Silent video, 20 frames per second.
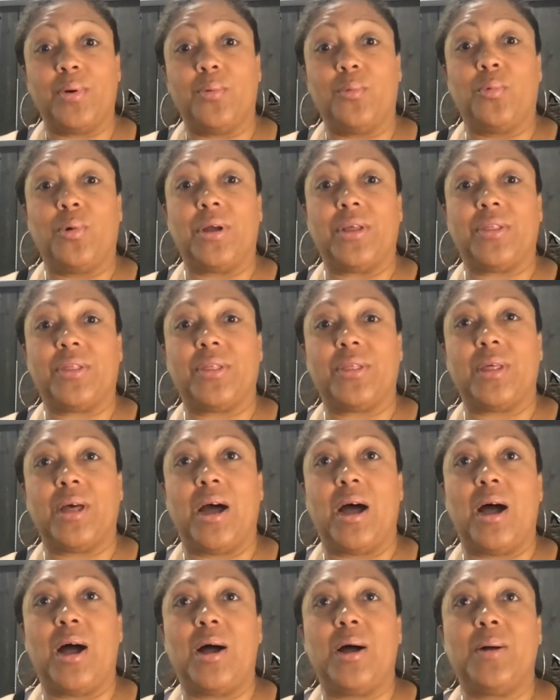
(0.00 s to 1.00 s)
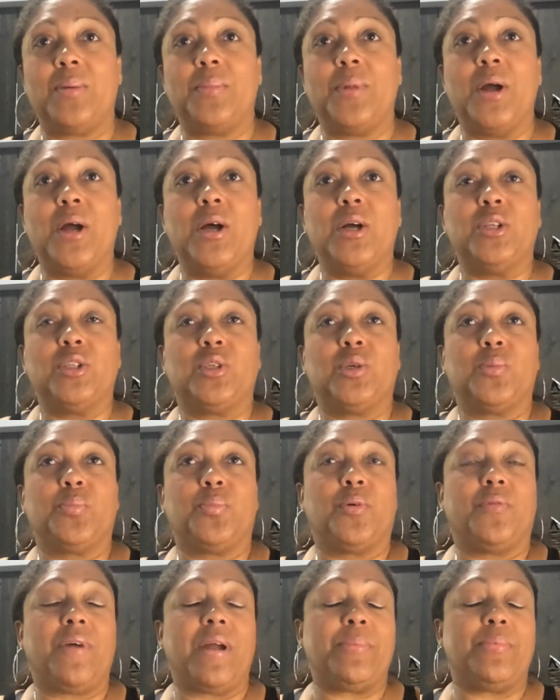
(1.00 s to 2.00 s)
with to
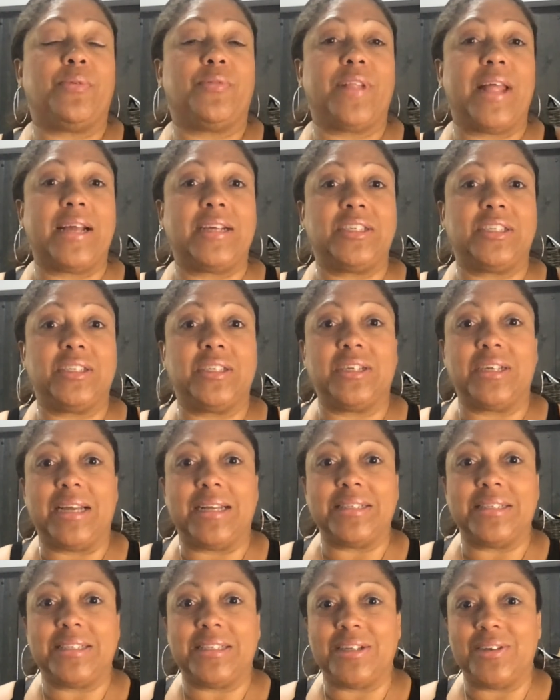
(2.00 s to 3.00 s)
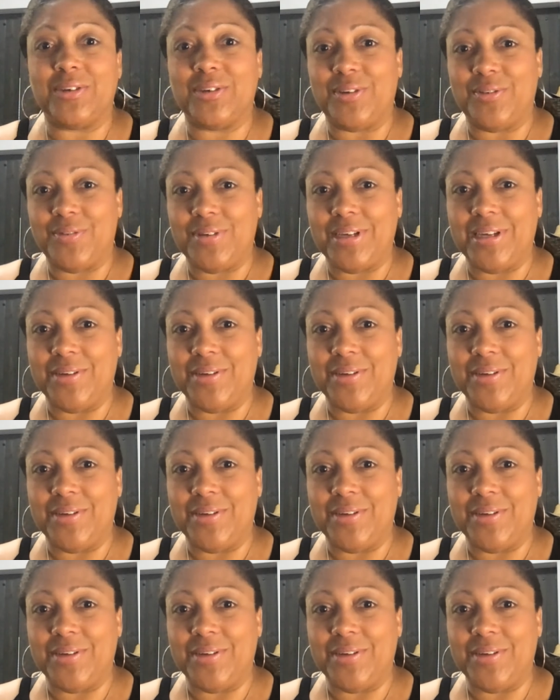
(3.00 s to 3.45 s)
provide protection against the